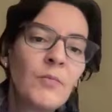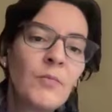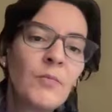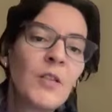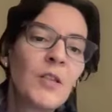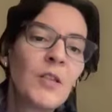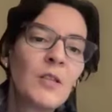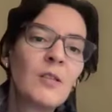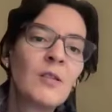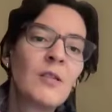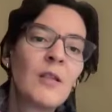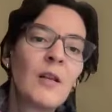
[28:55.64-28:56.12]

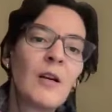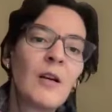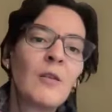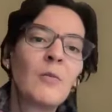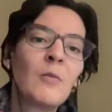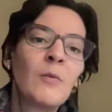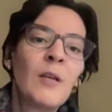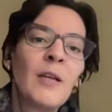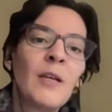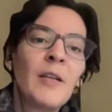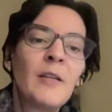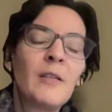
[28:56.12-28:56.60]
things that are
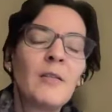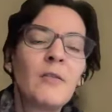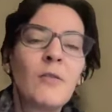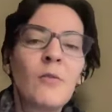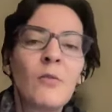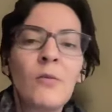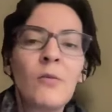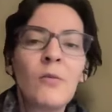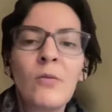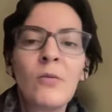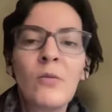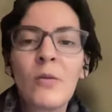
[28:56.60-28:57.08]
related
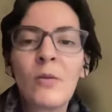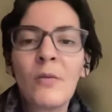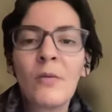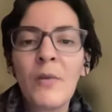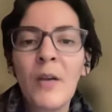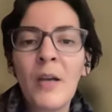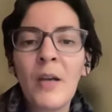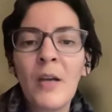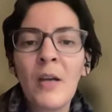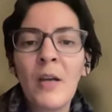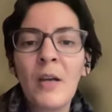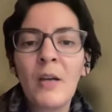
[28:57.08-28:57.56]
to sort of
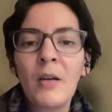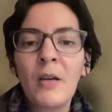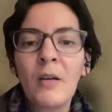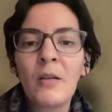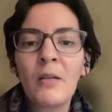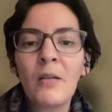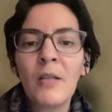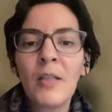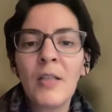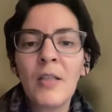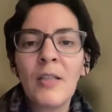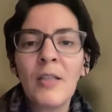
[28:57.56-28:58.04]

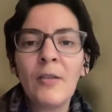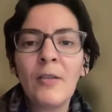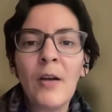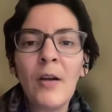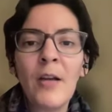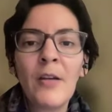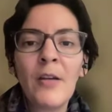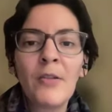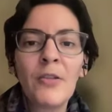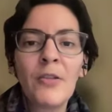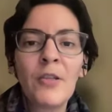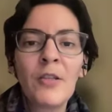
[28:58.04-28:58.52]
cleaner
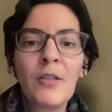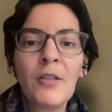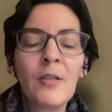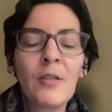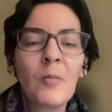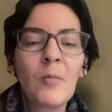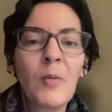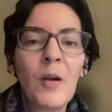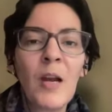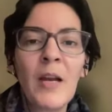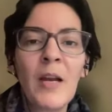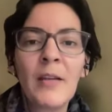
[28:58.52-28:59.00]
energy
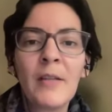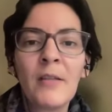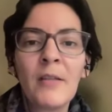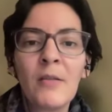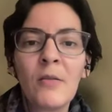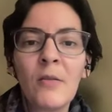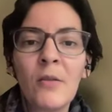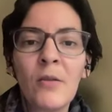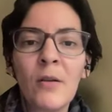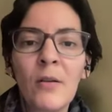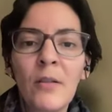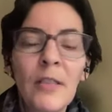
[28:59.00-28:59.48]
supplies
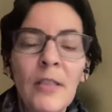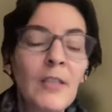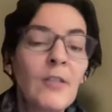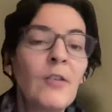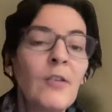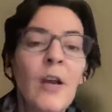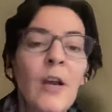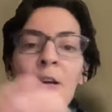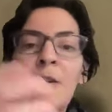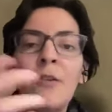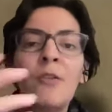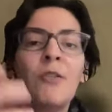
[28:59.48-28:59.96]
or
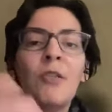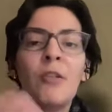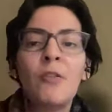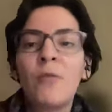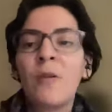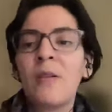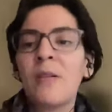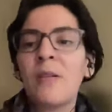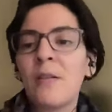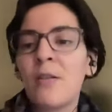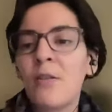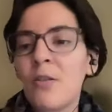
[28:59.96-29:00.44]
cleaner energy
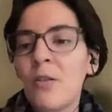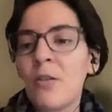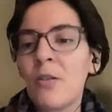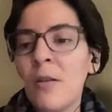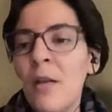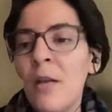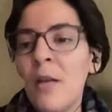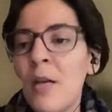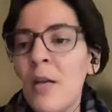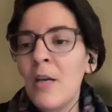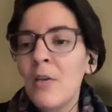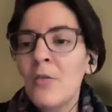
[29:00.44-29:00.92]
transition.
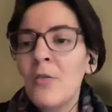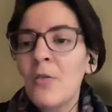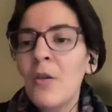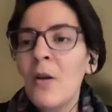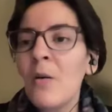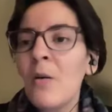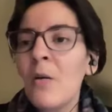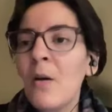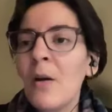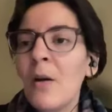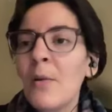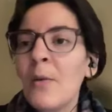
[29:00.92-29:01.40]

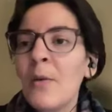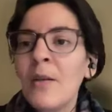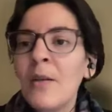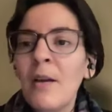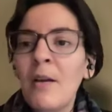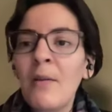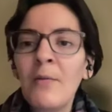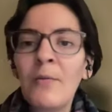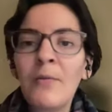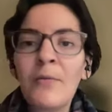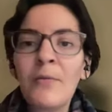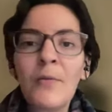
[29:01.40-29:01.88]
So I think
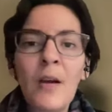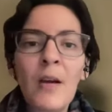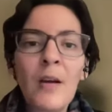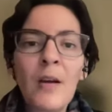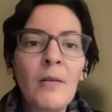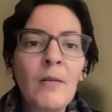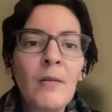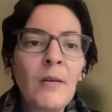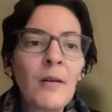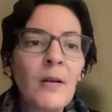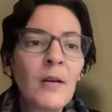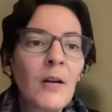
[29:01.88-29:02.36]

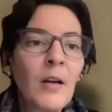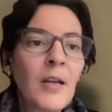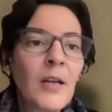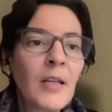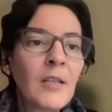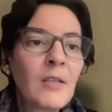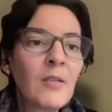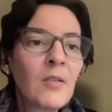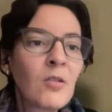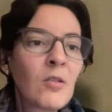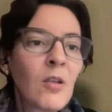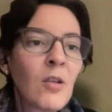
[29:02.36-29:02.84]
I
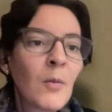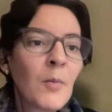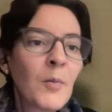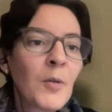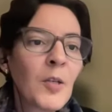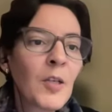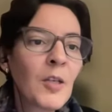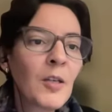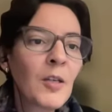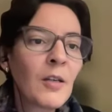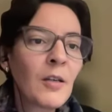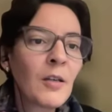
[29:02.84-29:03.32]
can stop
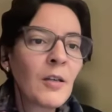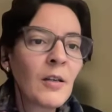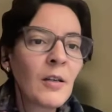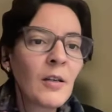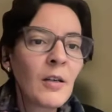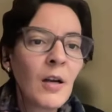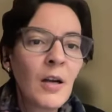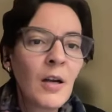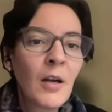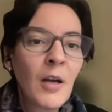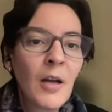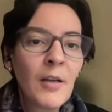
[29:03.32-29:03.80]
here,
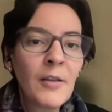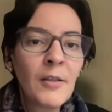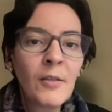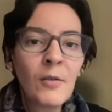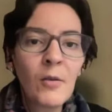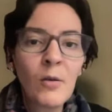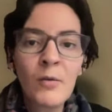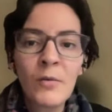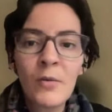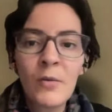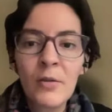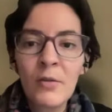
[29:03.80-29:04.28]
hand it
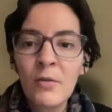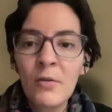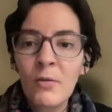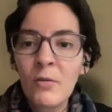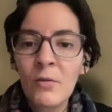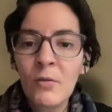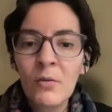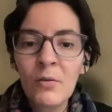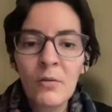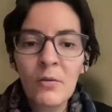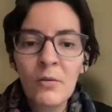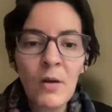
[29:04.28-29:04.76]
over
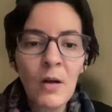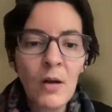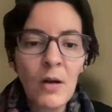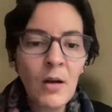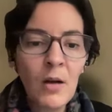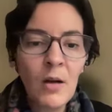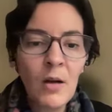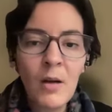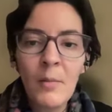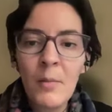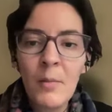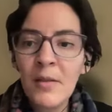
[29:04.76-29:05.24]
to
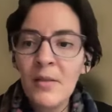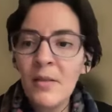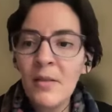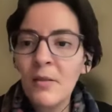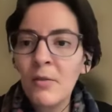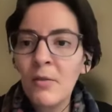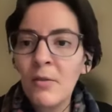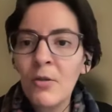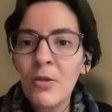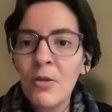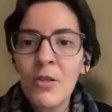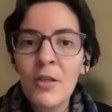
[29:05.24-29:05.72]

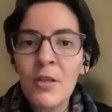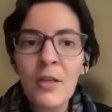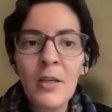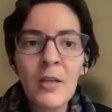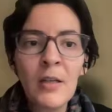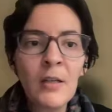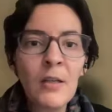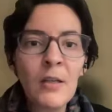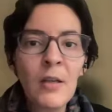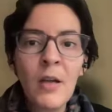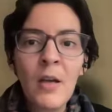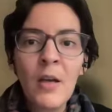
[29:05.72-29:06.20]
Ambassador
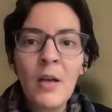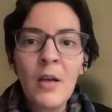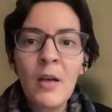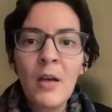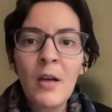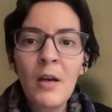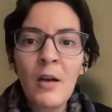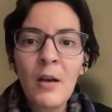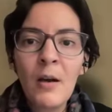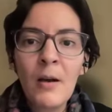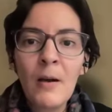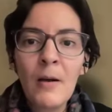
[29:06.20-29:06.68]
Shin
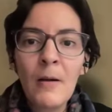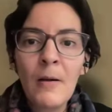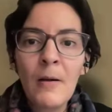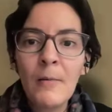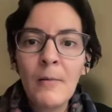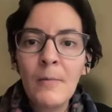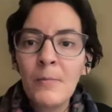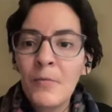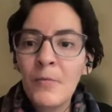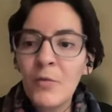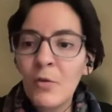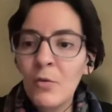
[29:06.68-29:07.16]

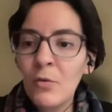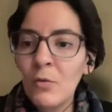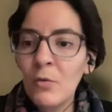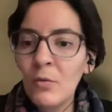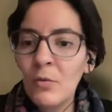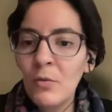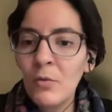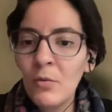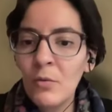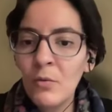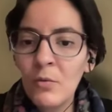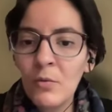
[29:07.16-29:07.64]

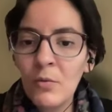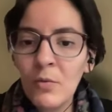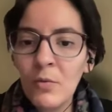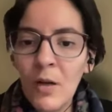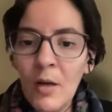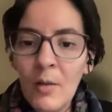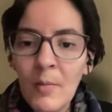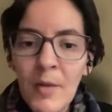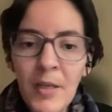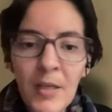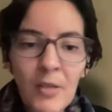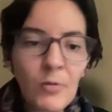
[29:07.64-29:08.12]
to
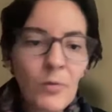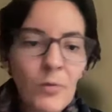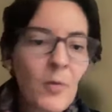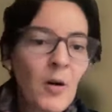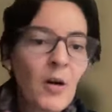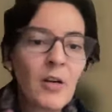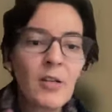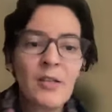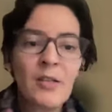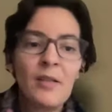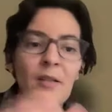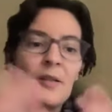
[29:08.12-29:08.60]
make
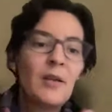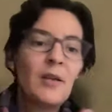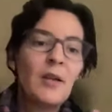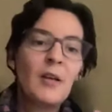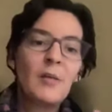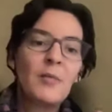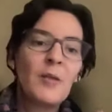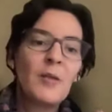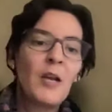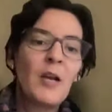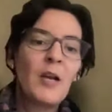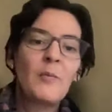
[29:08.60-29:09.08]
remarks, and then
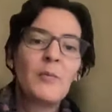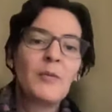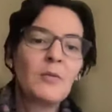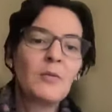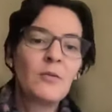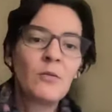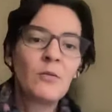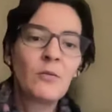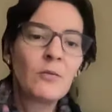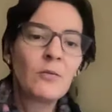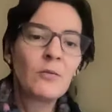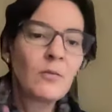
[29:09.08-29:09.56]
I'll be happy
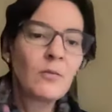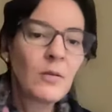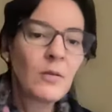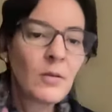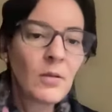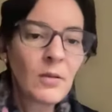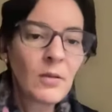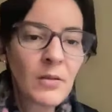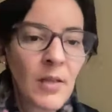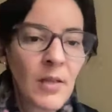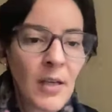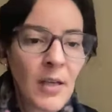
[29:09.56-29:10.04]
to
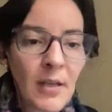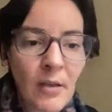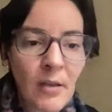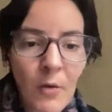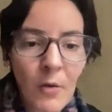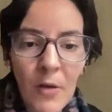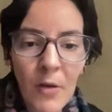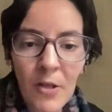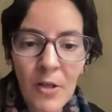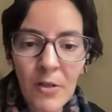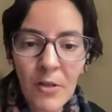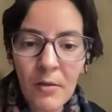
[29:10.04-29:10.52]
take
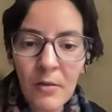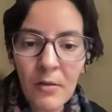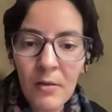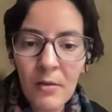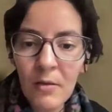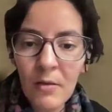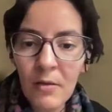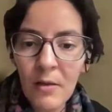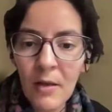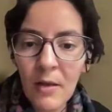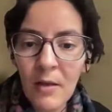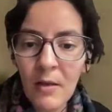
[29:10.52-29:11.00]

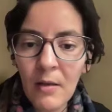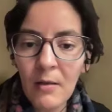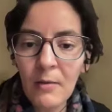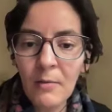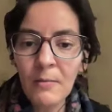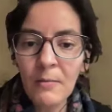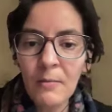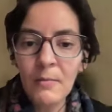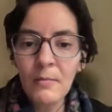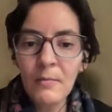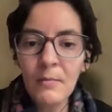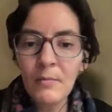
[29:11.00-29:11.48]
questions
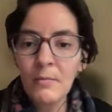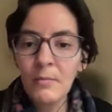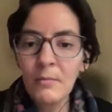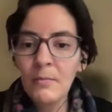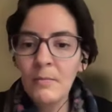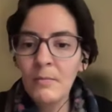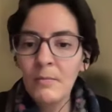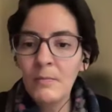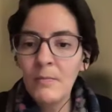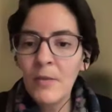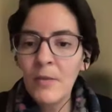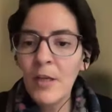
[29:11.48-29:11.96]

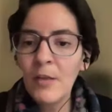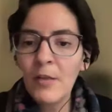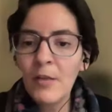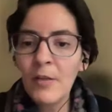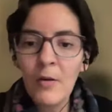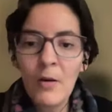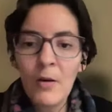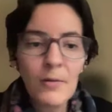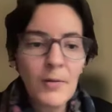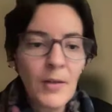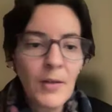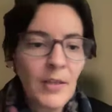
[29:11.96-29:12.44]
later
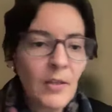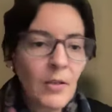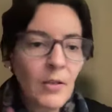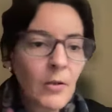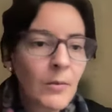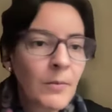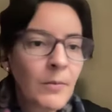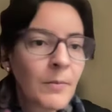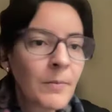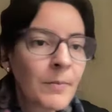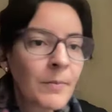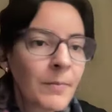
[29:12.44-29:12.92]
on. Thank
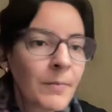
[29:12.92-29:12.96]
you.